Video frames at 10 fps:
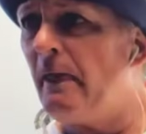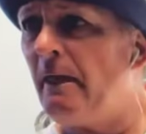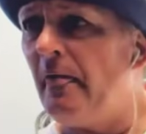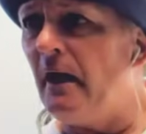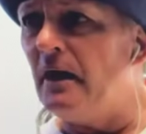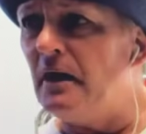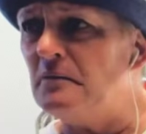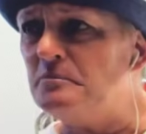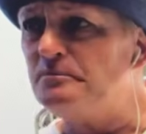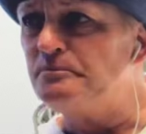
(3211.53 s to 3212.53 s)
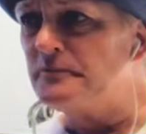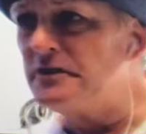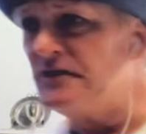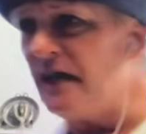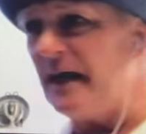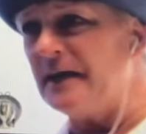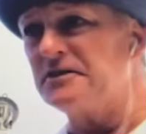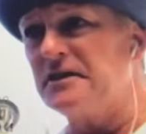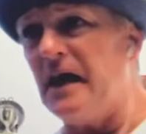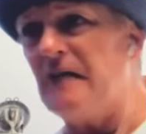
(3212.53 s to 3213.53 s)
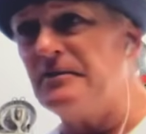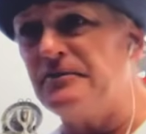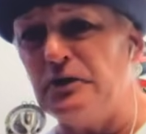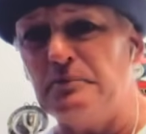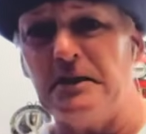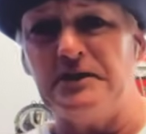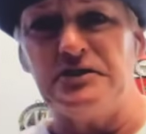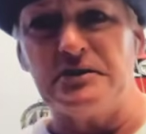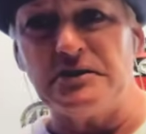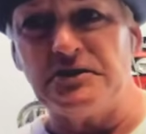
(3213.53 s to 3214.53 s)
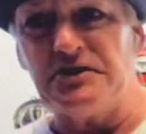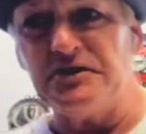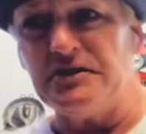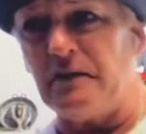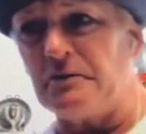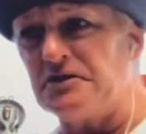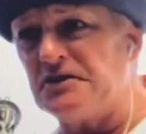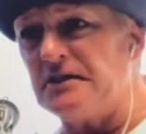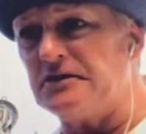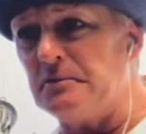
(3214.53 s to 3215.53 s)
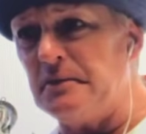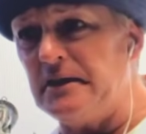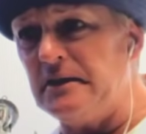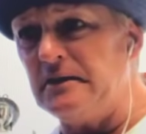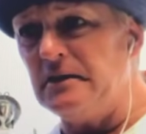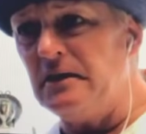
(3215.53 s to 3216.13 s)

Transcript: Because I actually have a few pictures that were sent to me